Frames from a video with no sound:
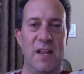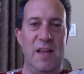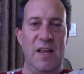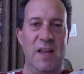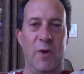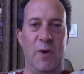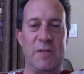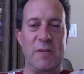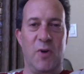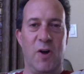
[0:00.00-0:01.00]
in
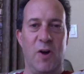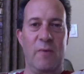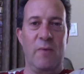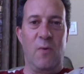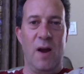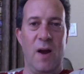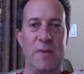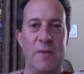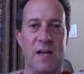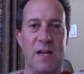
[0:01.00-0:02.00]
imposing permitting
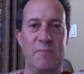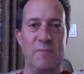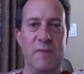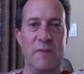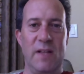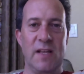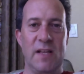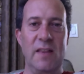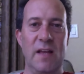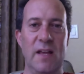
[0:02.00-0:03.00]
requirements on events
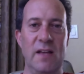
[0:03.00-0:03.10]
like that.